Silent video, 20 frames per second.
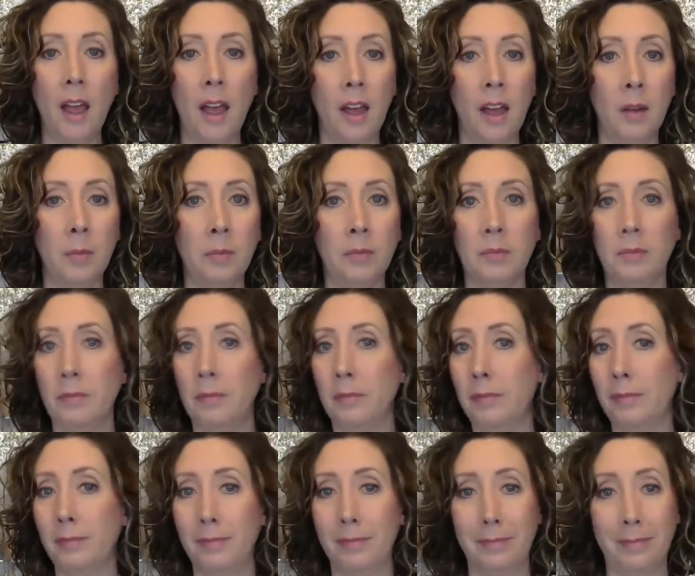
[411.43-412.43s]

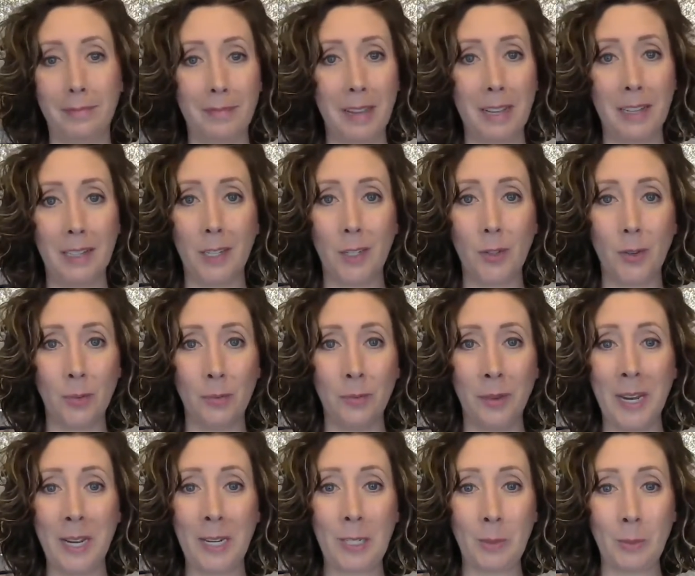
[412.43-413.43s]
at least from
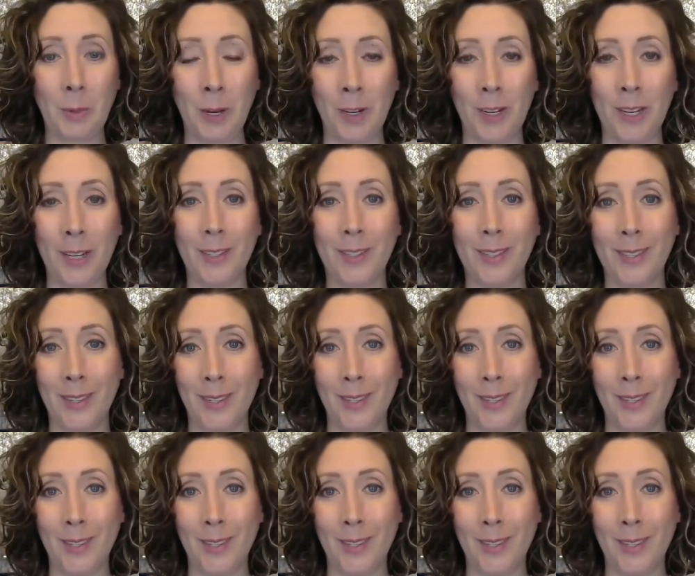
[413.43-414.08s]
my experience.